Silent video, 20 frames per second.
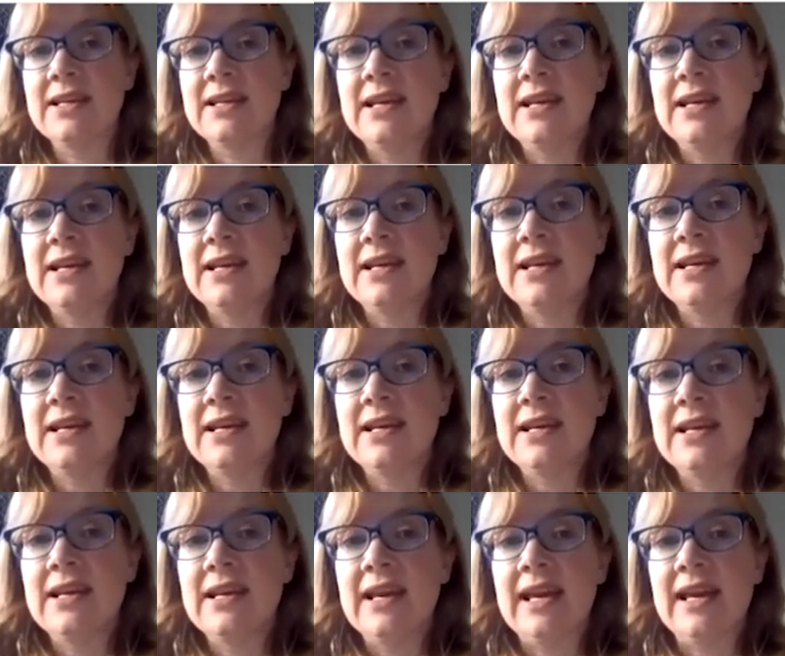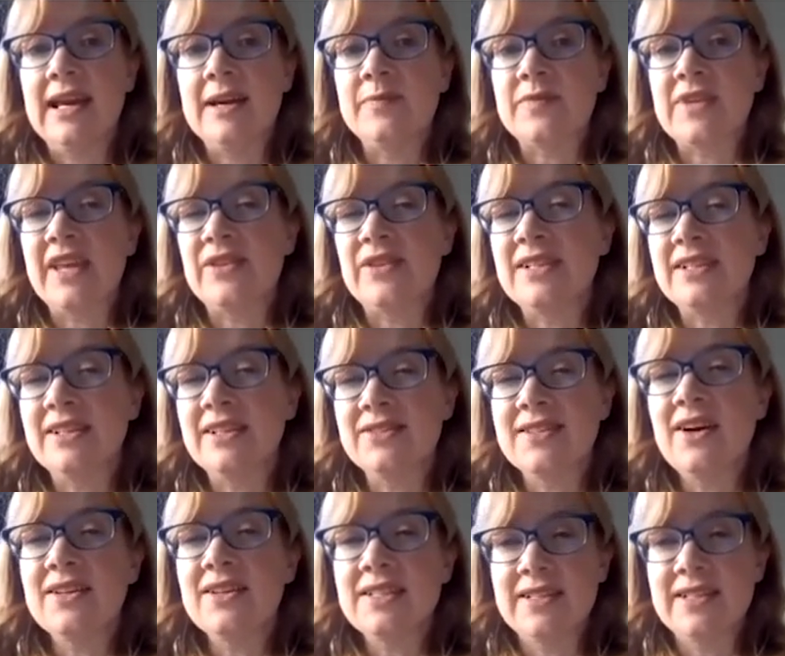And there's lots of
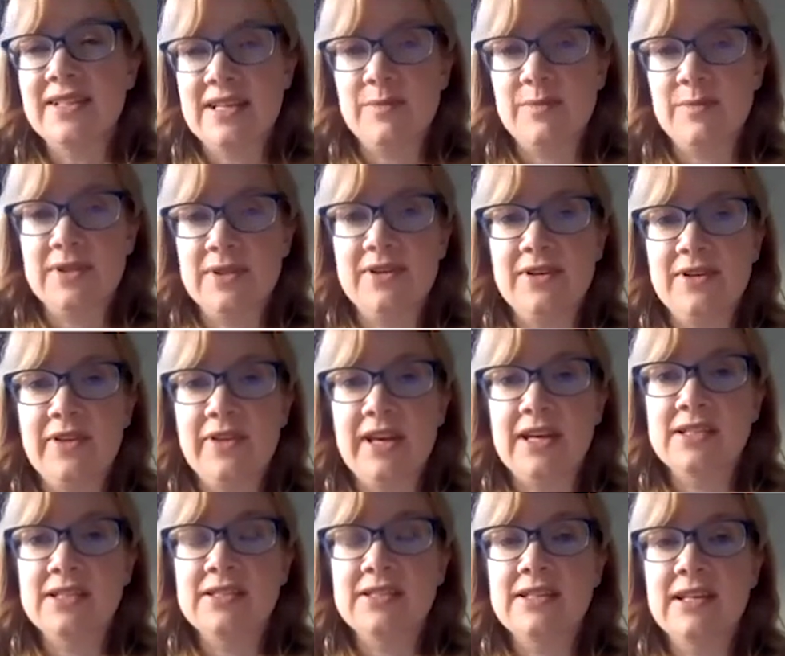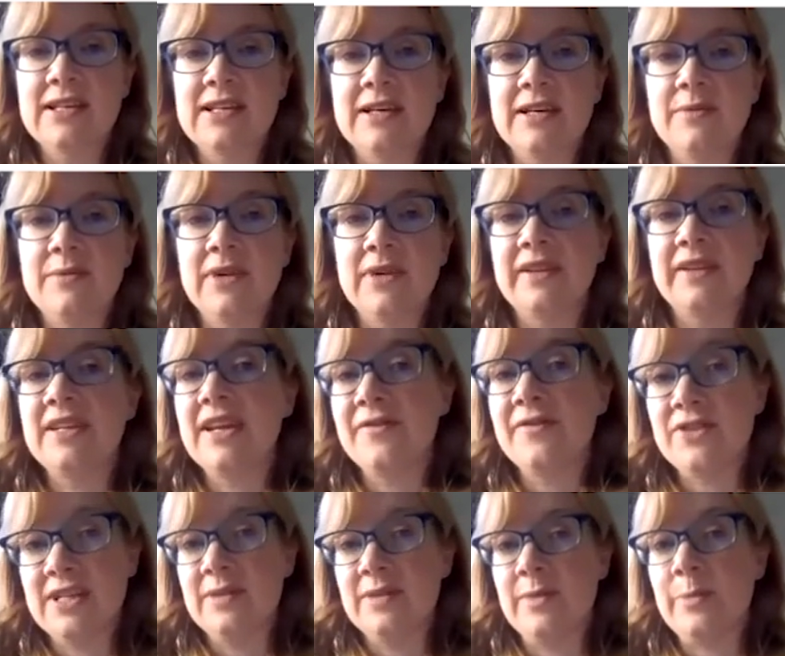examples of that, like the
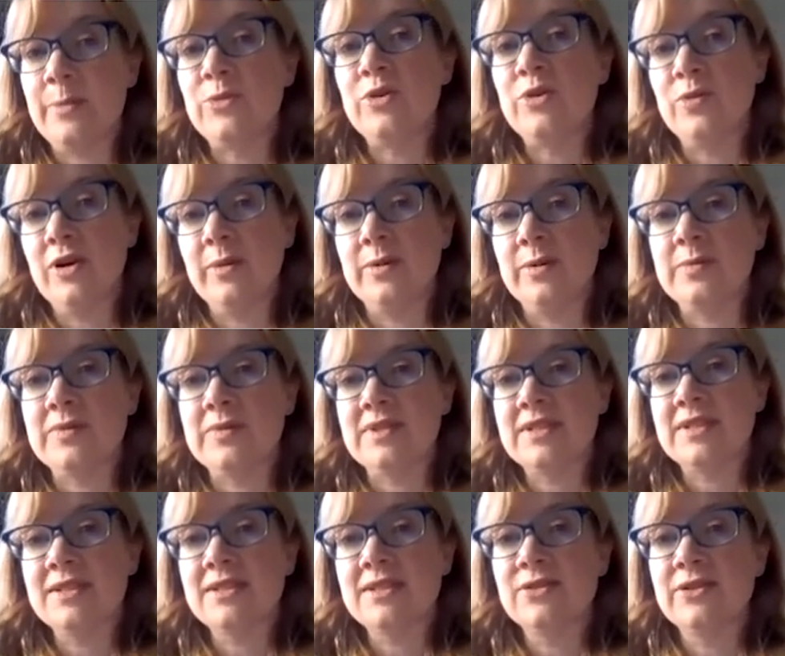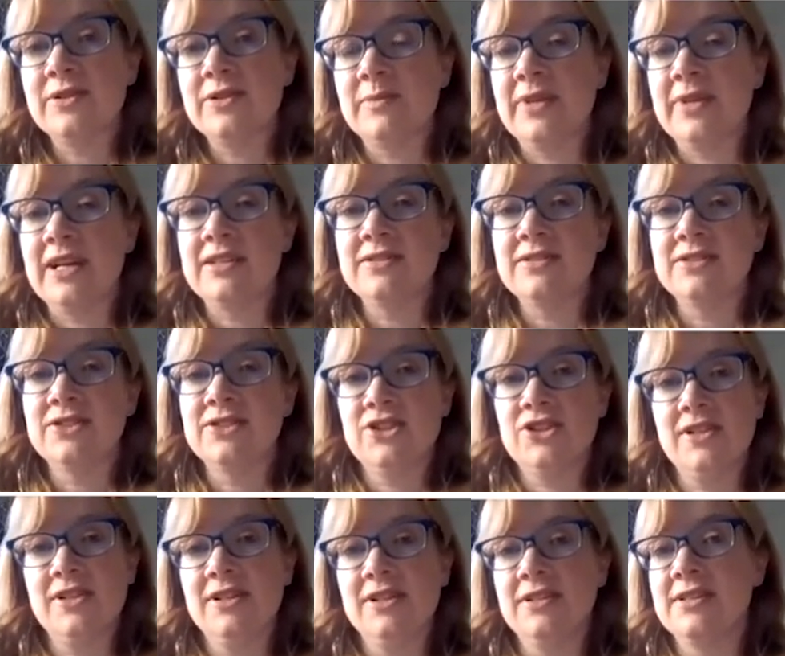everyday memory problems could impact on a
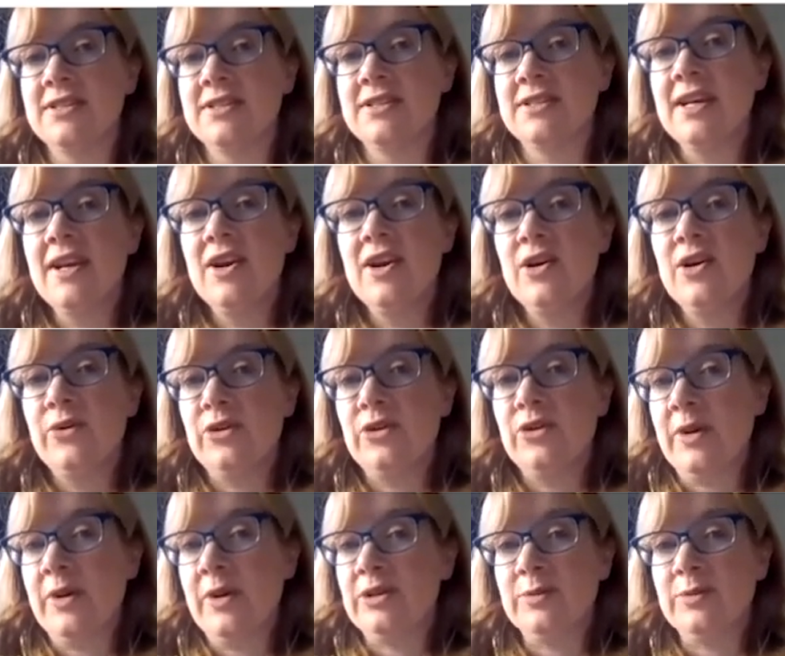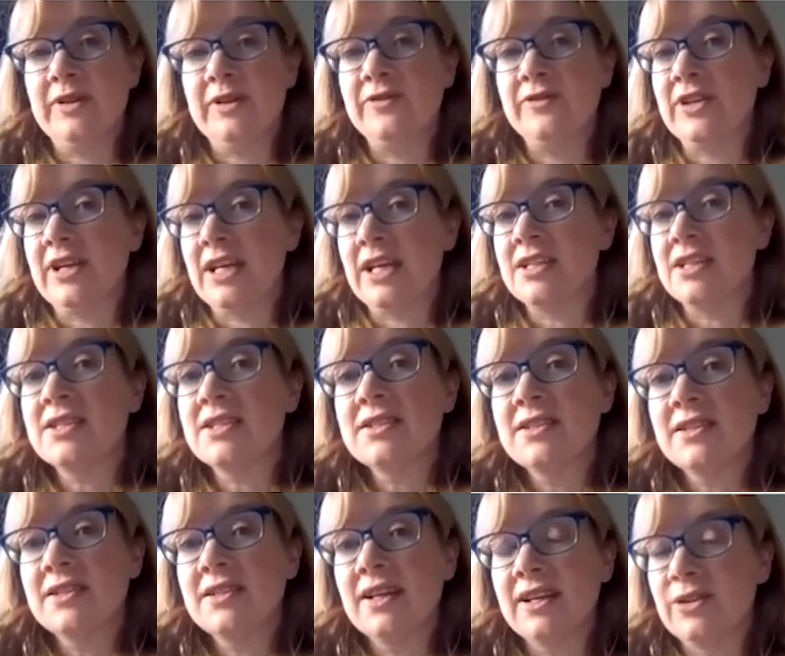child when the parent might forget
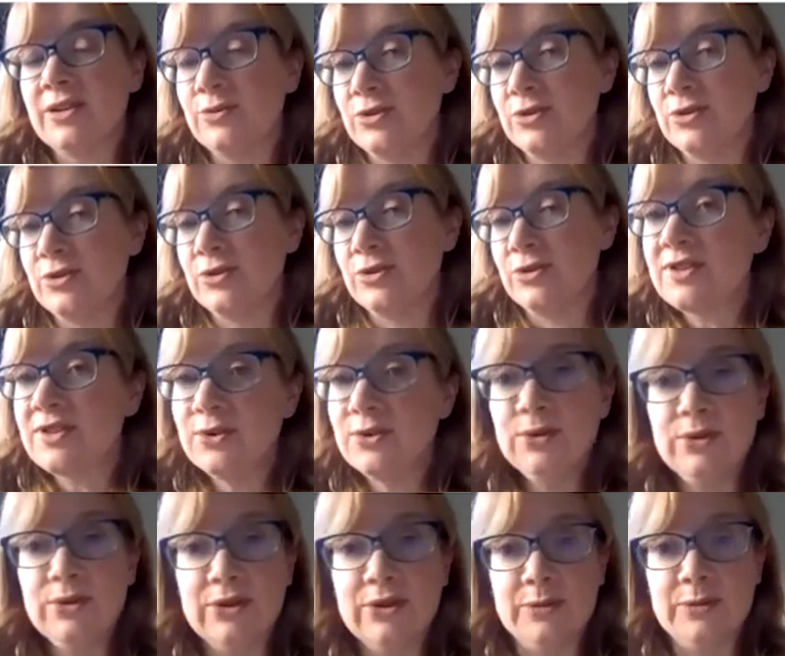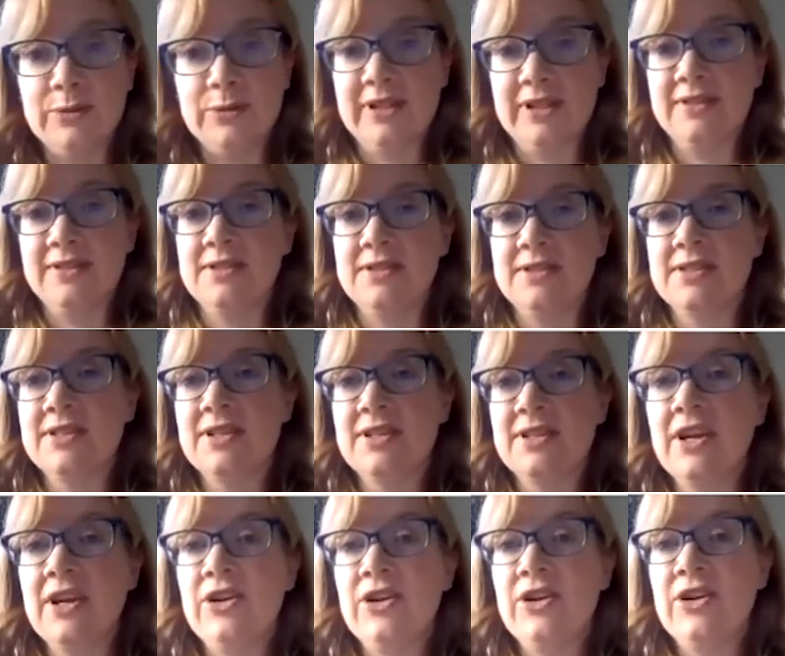the route to school or mightn't
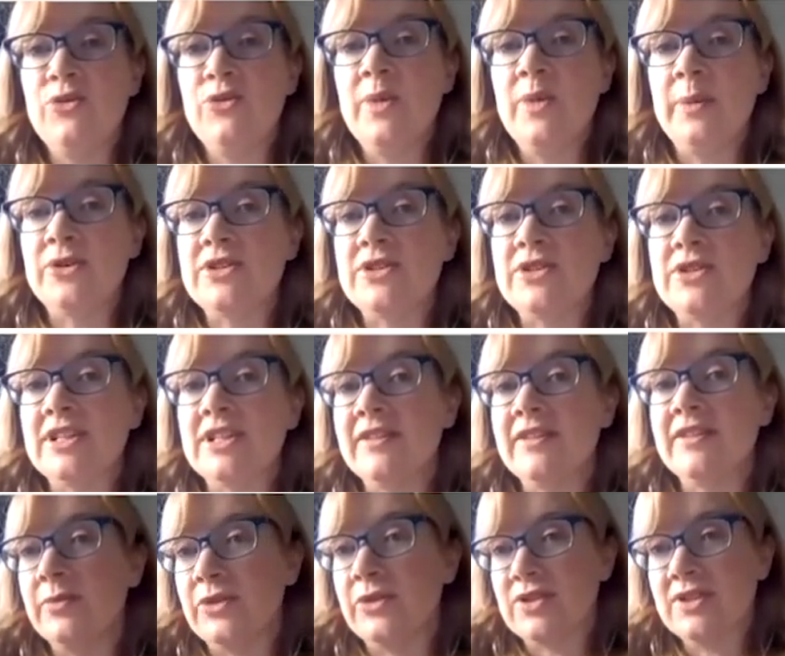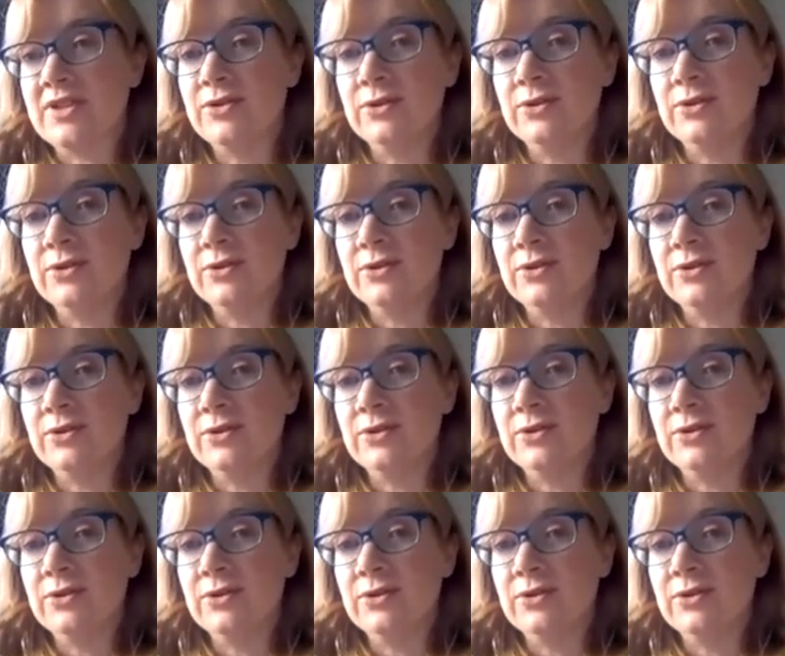remember to give them their school lunch.